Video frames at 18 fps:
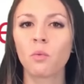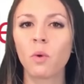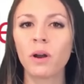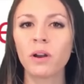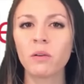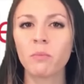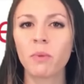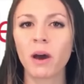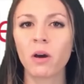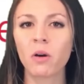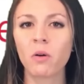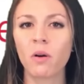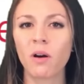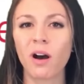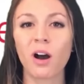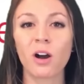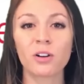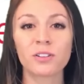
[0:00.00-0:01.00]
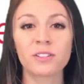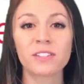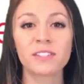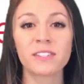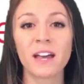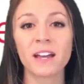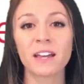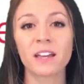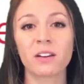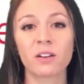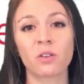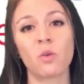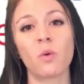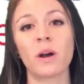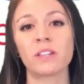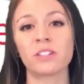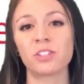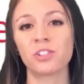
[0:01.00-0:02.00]
What about our second
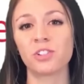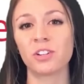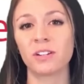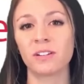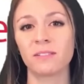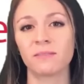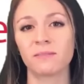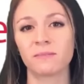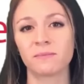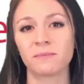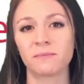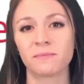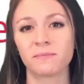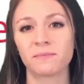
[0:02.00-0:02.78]
question?